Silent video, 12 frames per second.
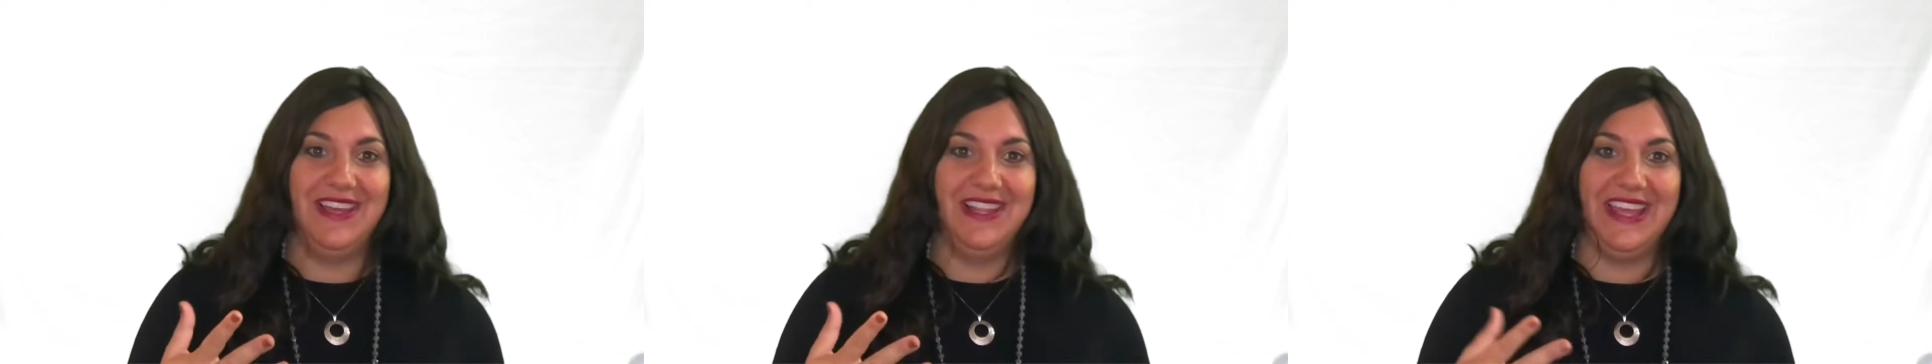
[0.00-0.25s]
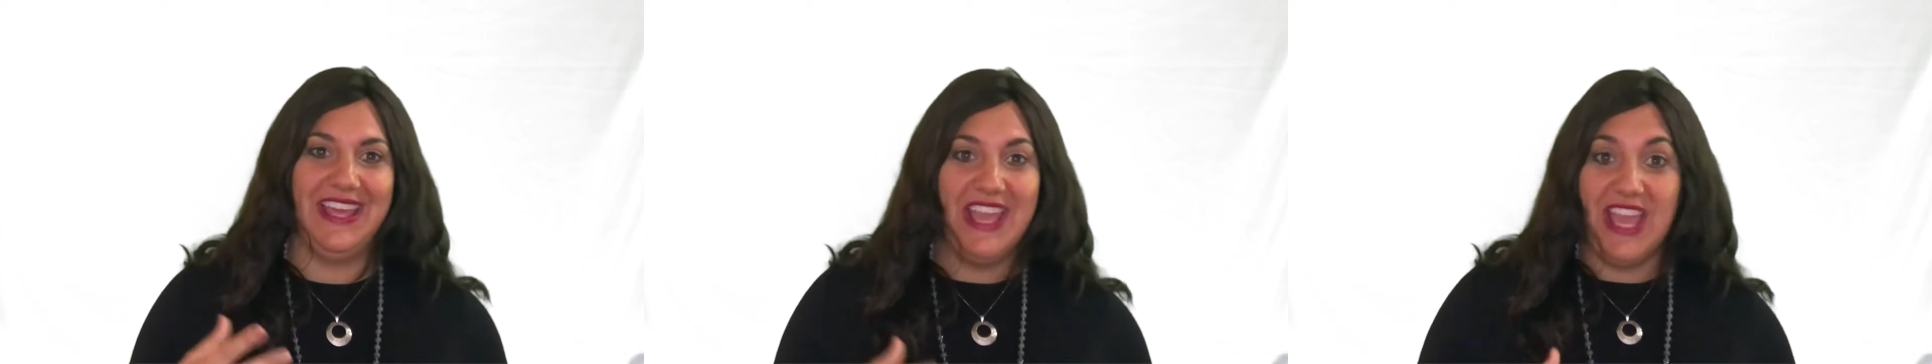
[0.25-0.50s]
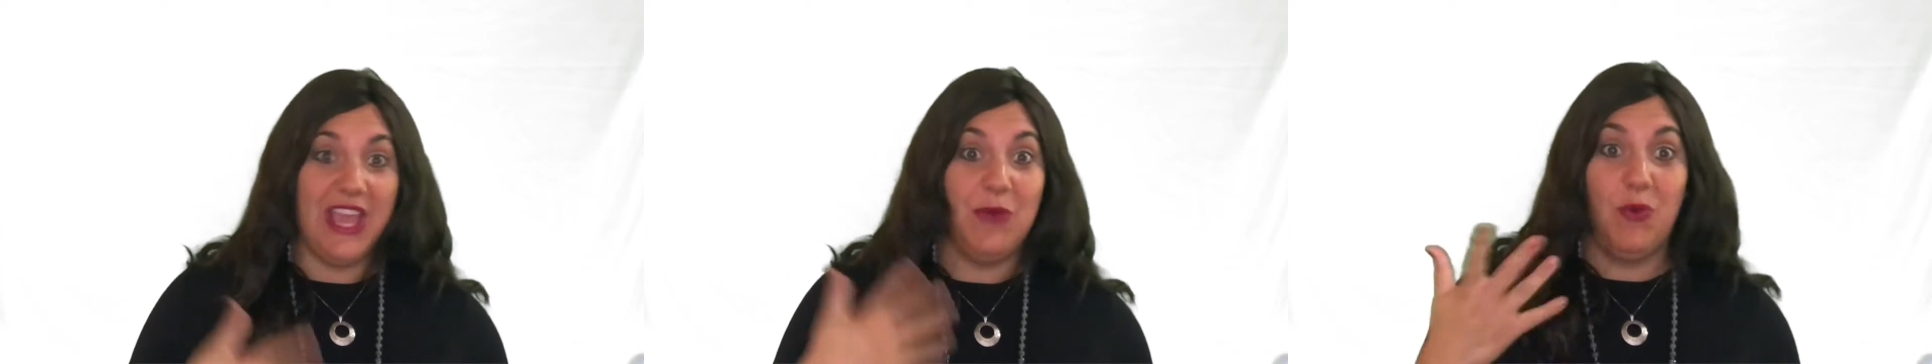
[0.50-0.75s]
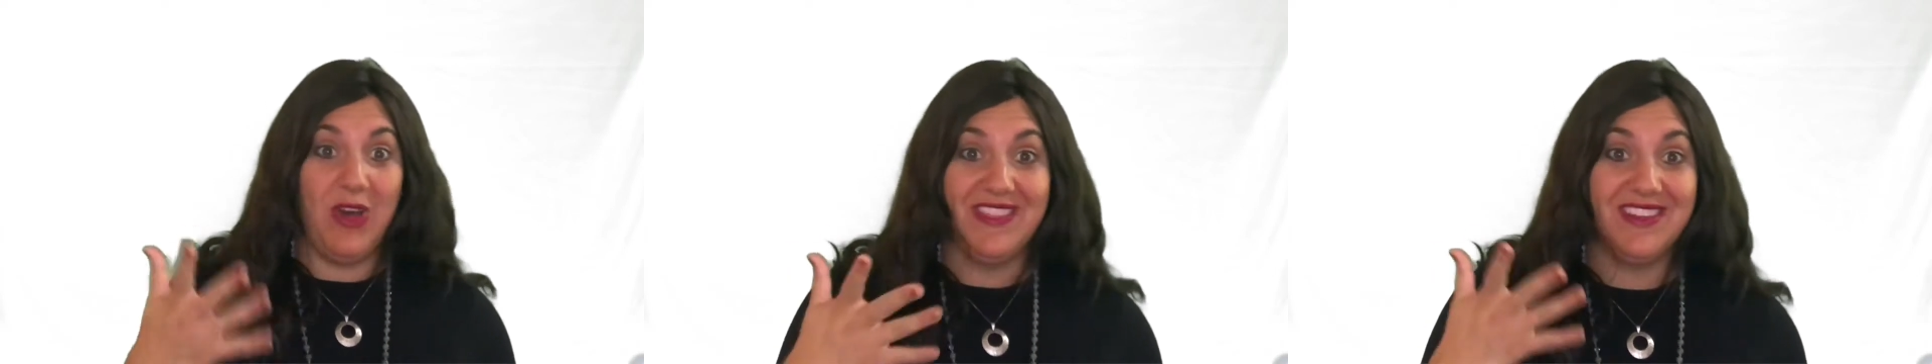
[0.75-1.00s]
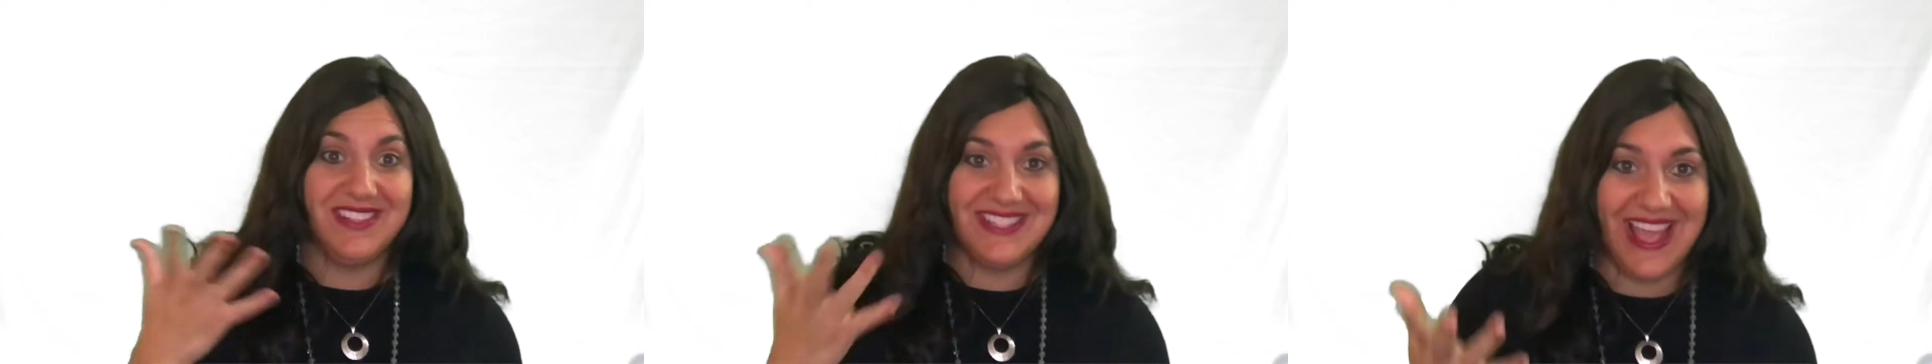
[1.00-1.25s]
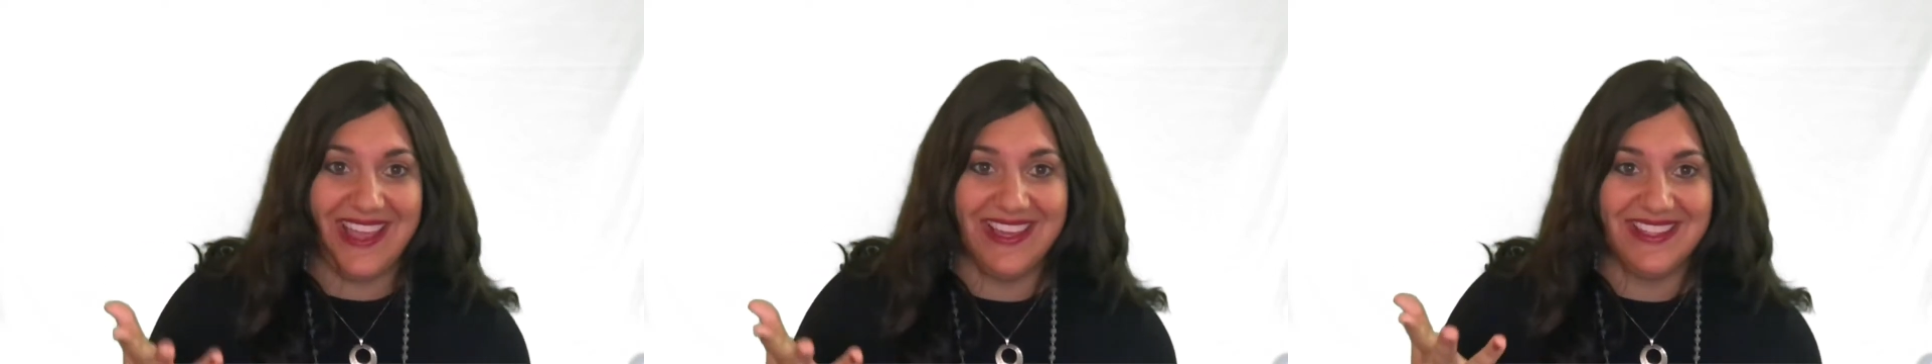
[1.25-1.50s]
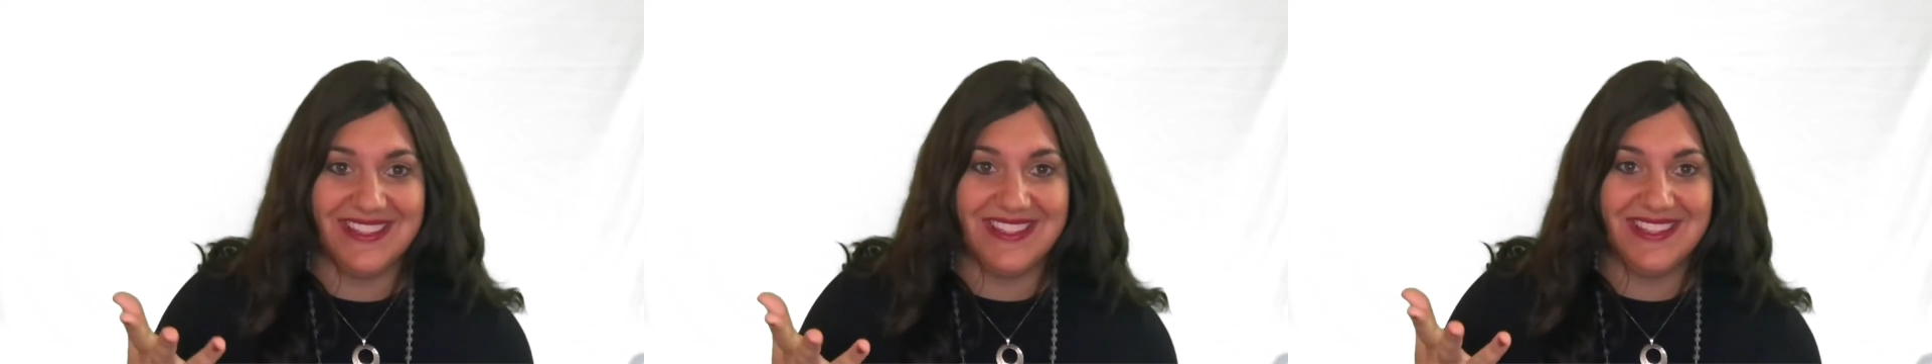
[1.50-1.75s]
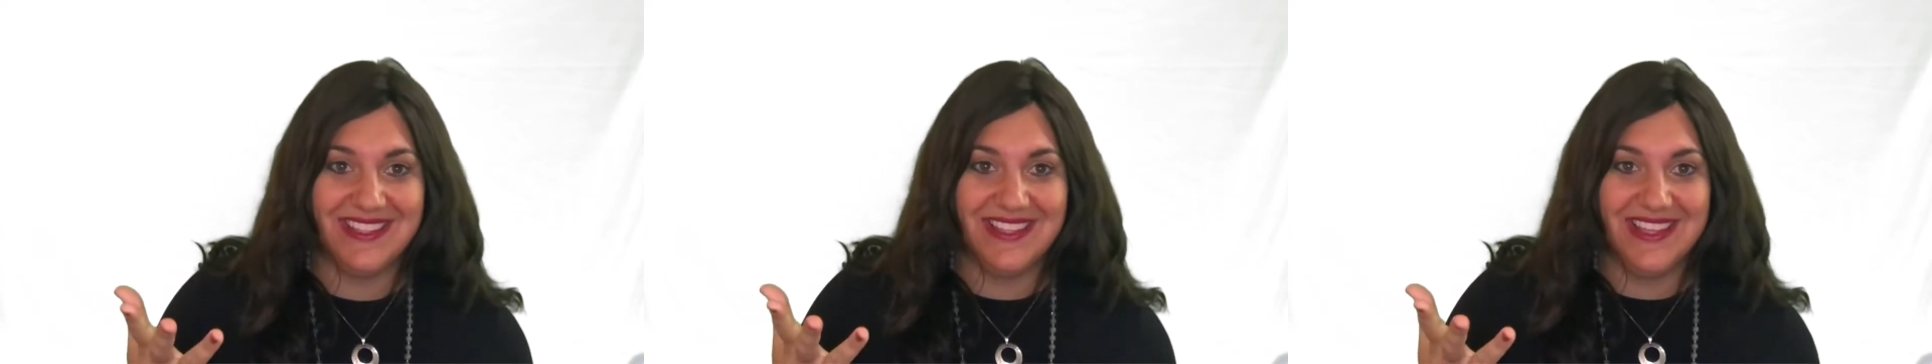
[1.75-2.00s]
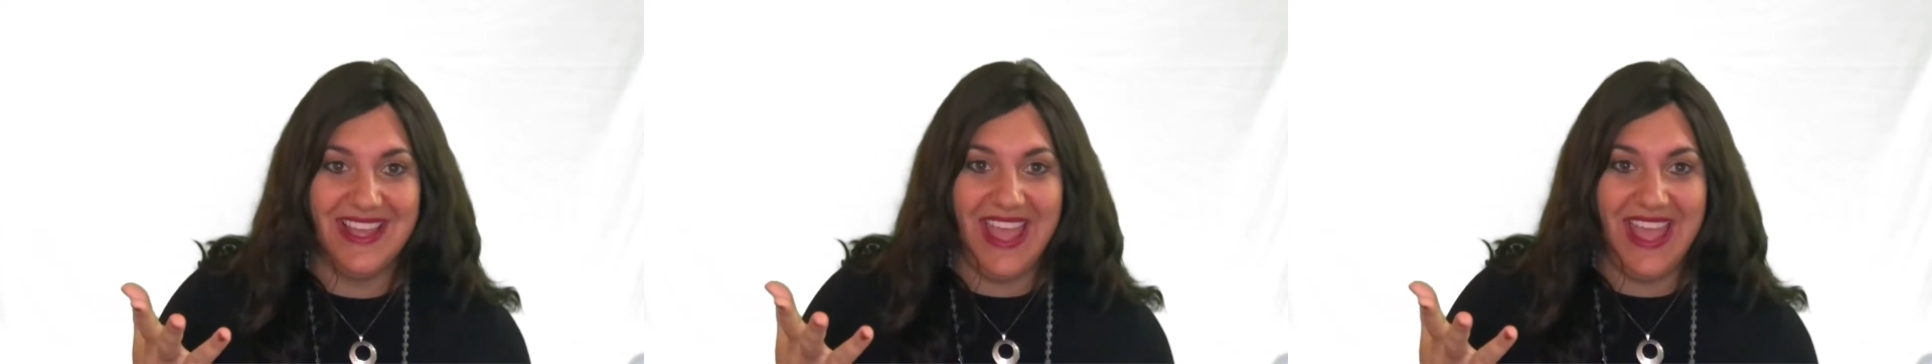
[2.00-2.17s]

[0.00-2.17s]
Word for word: feeling in one little second?